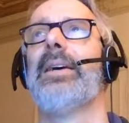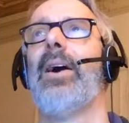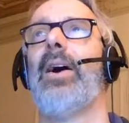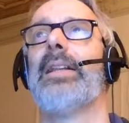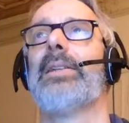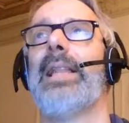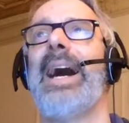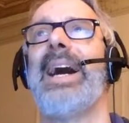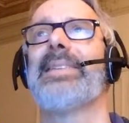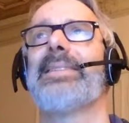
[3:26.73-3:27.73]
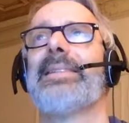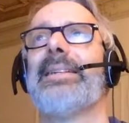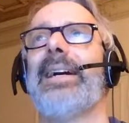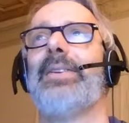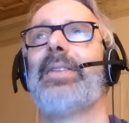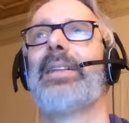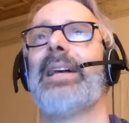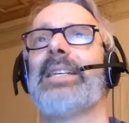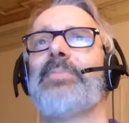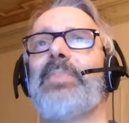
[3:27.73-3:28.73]
under the
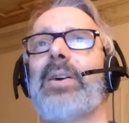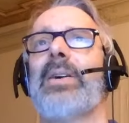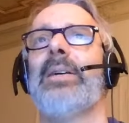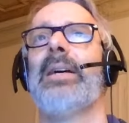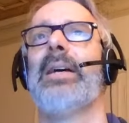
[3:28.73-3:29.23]
class picker,